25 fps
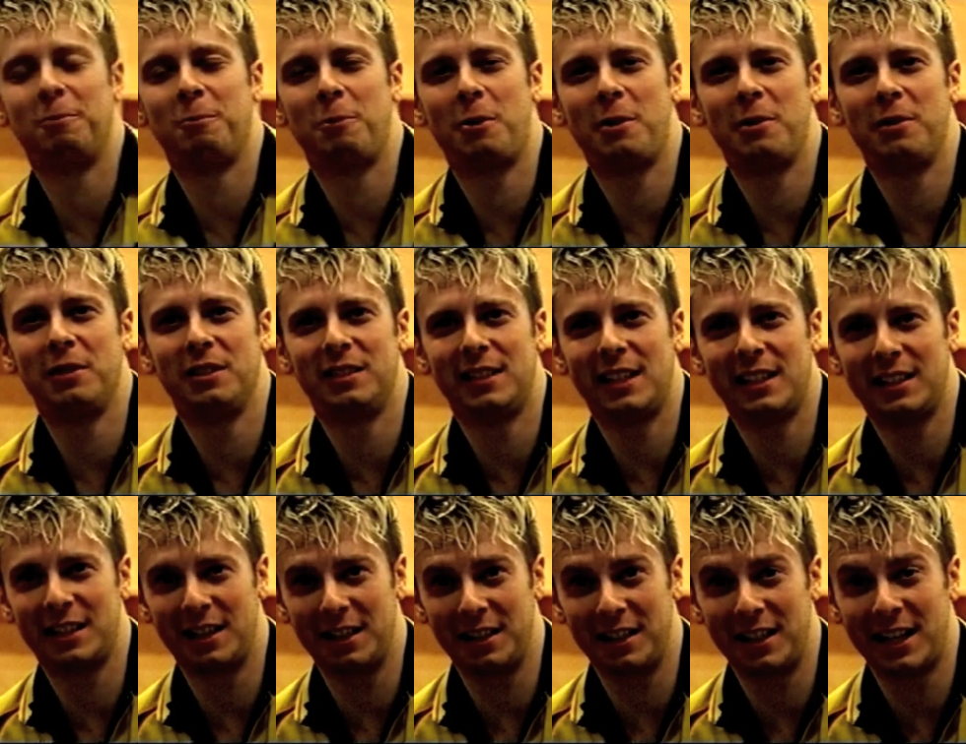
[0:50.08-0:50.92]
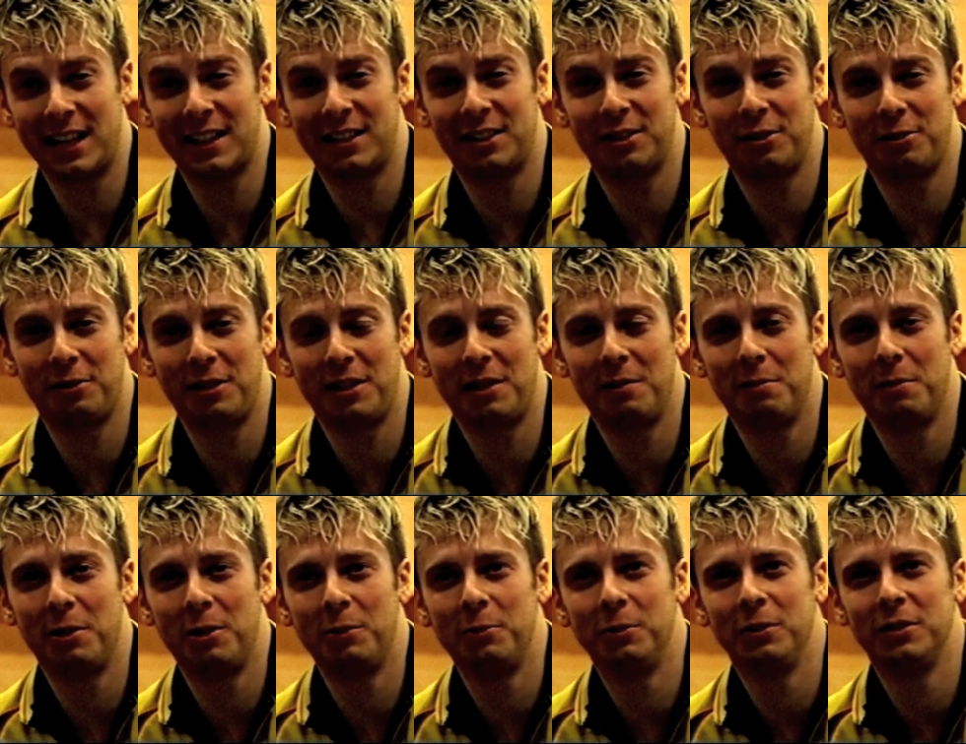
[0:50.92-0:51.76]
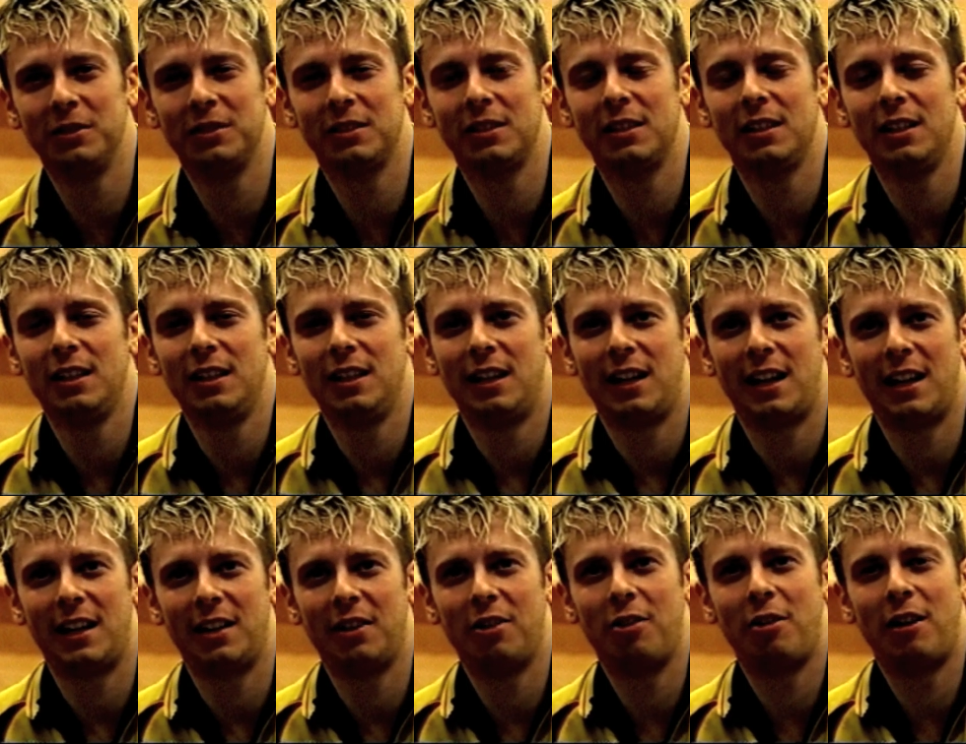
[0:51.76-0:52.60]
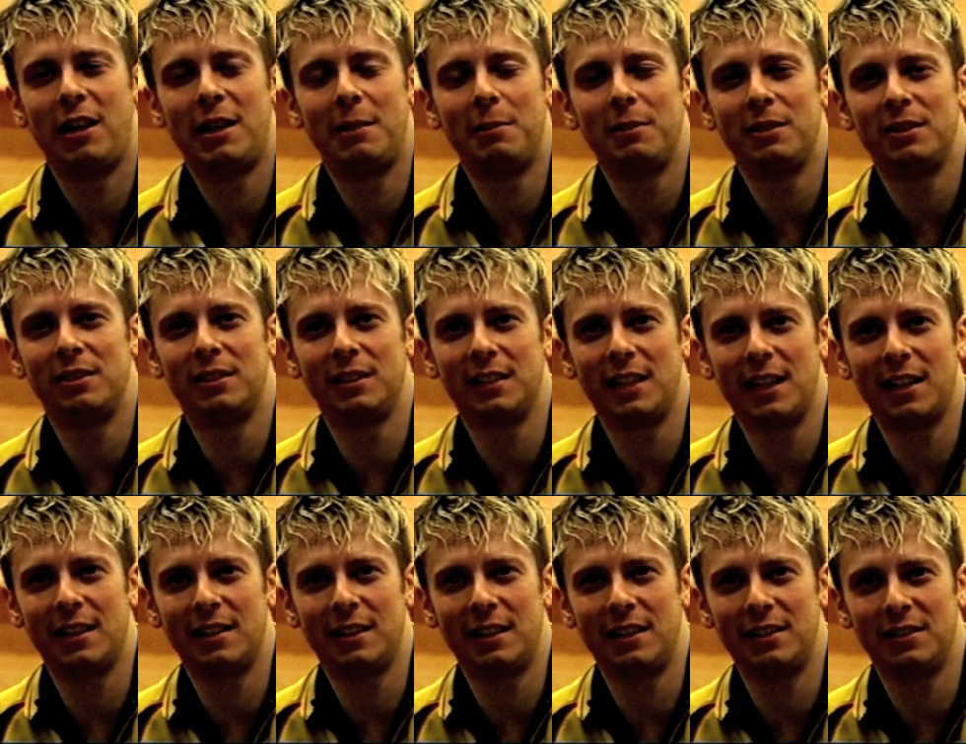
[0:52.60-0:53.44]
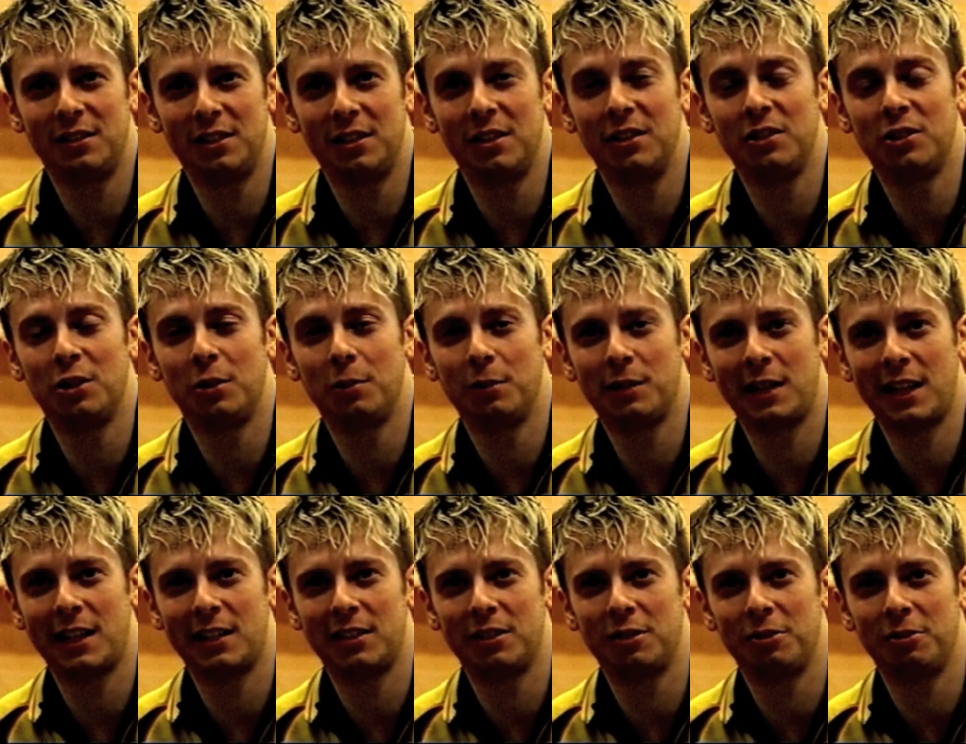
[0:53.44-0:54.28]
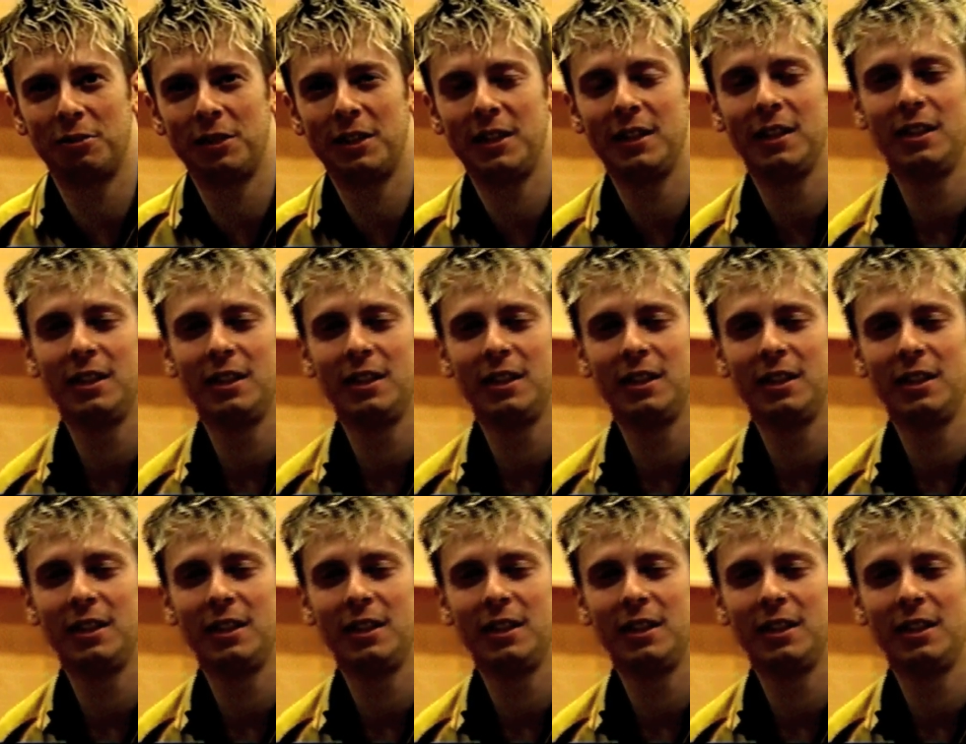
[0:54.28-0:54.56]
We're in the second category at the moment, and our aim is to get into the top category.